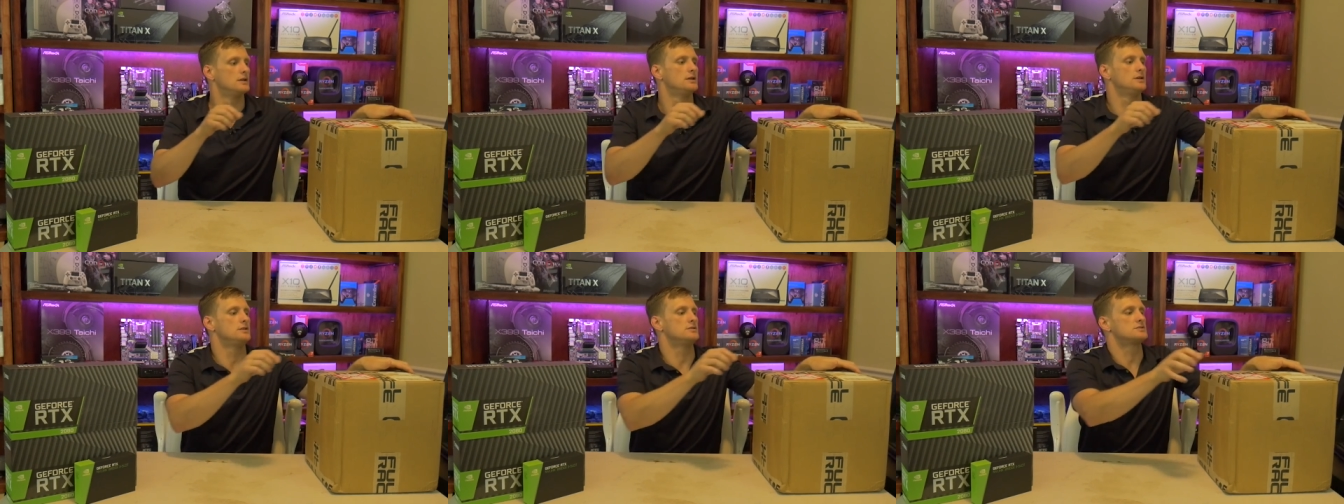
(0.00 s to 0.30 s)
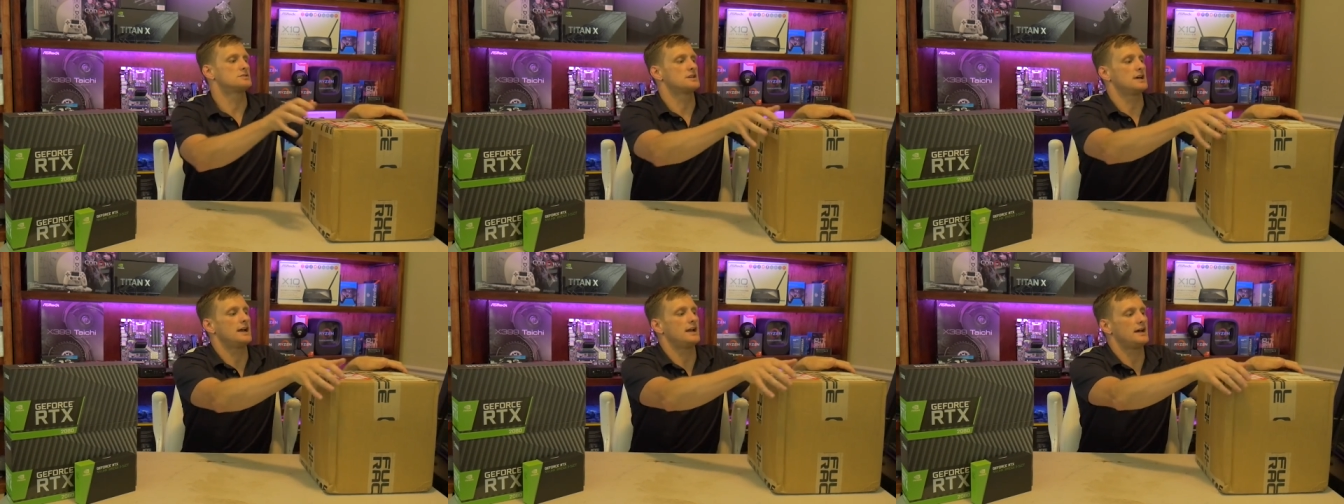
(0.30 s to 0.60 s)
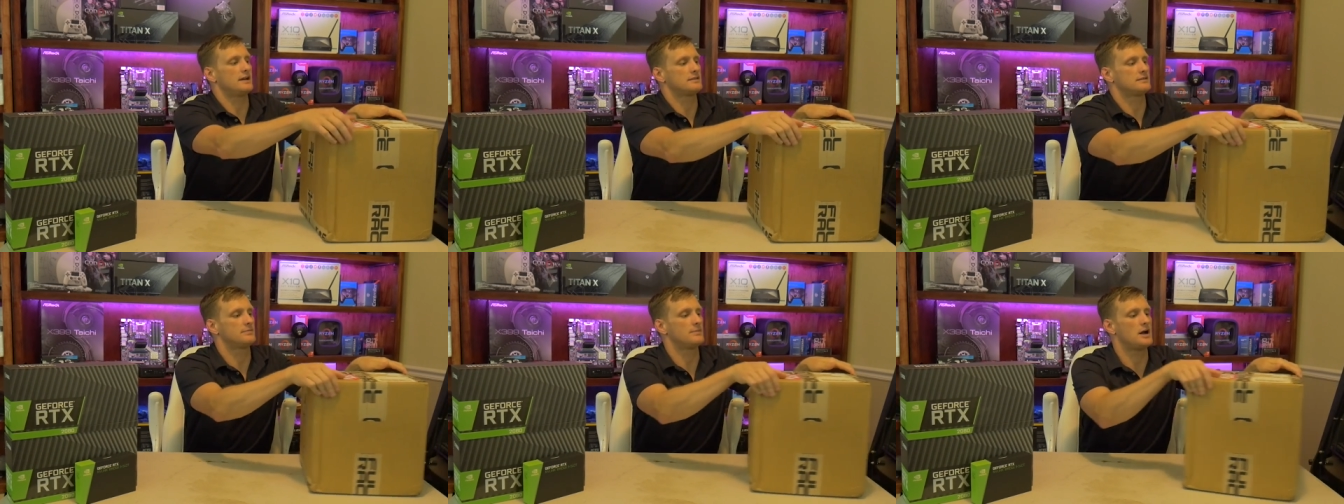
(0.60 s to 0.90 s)
Huge shout
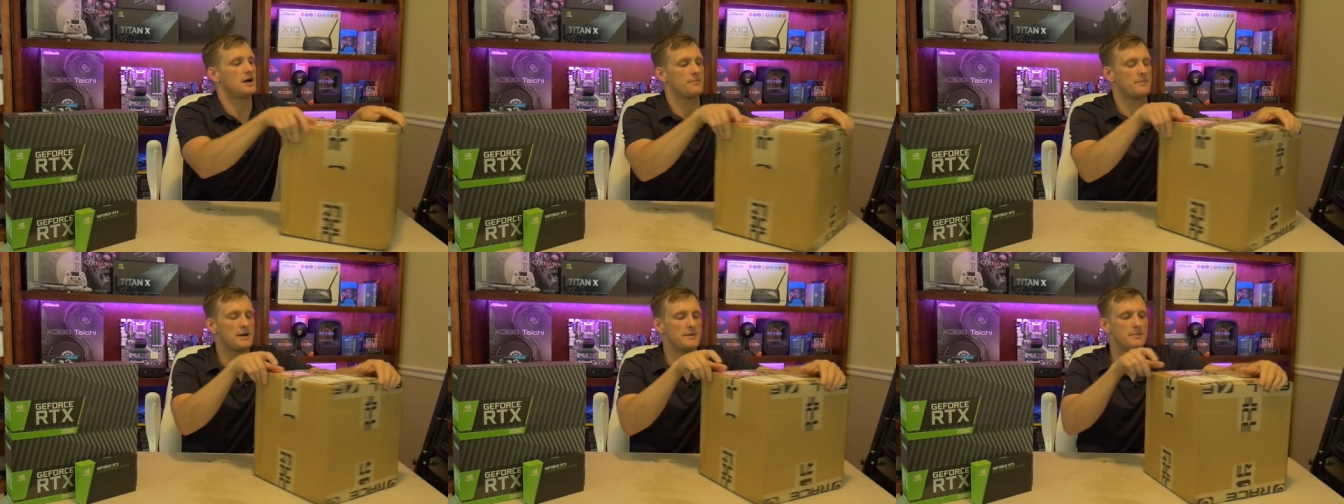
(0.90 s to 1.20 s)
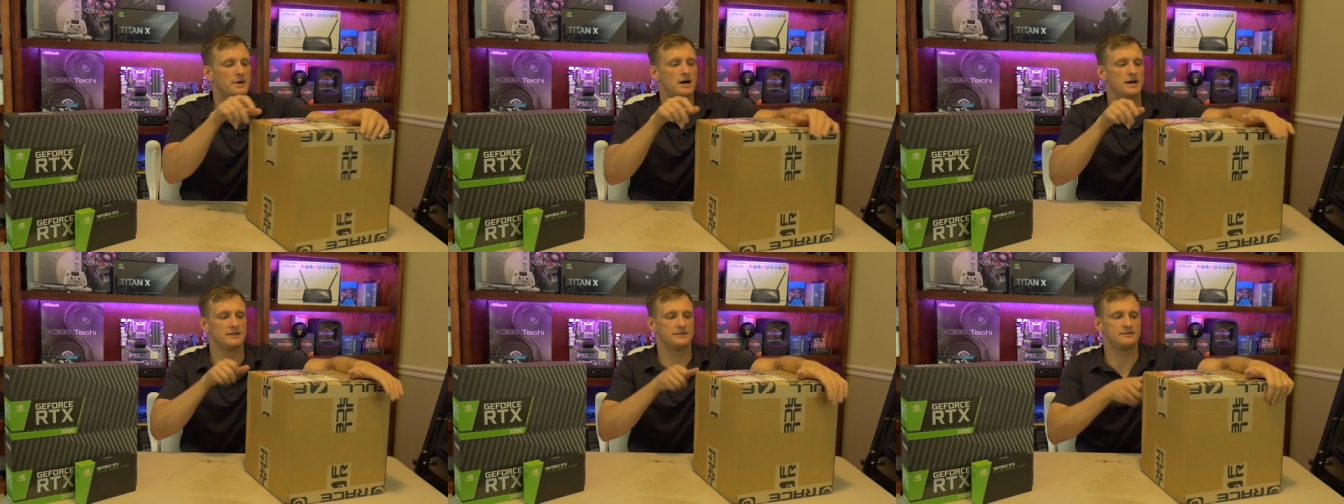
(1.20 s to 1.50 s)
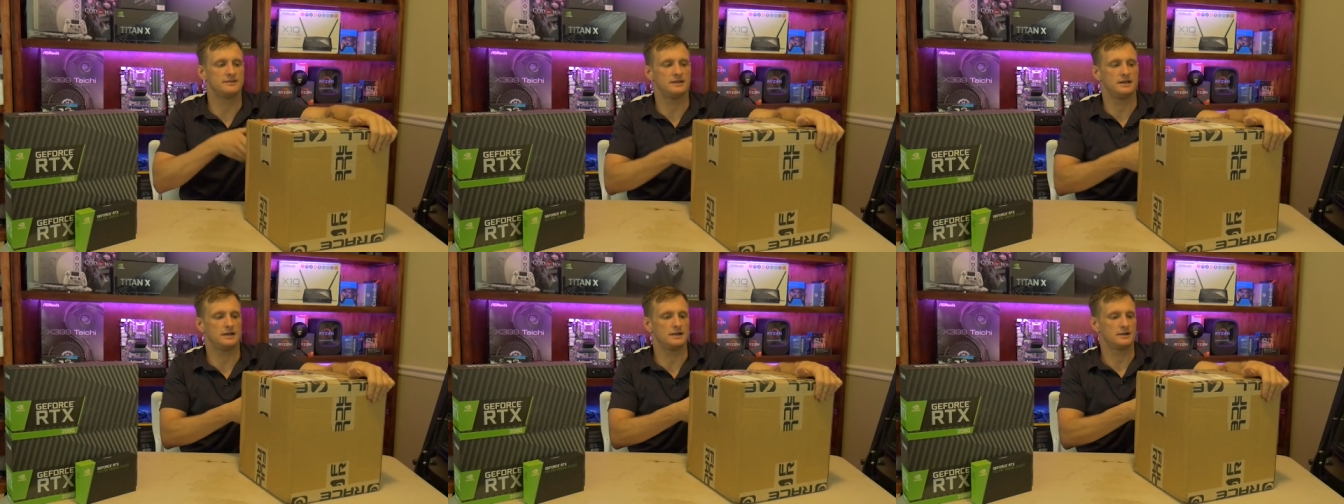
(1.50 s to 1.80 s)
out to Mom, my
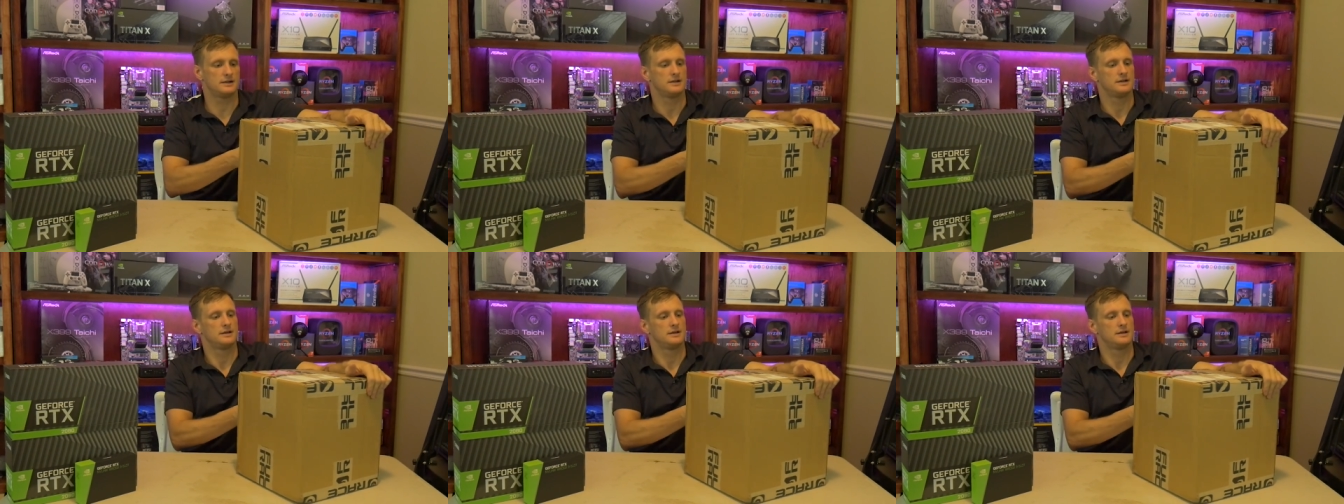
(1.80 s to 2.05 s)
mods there.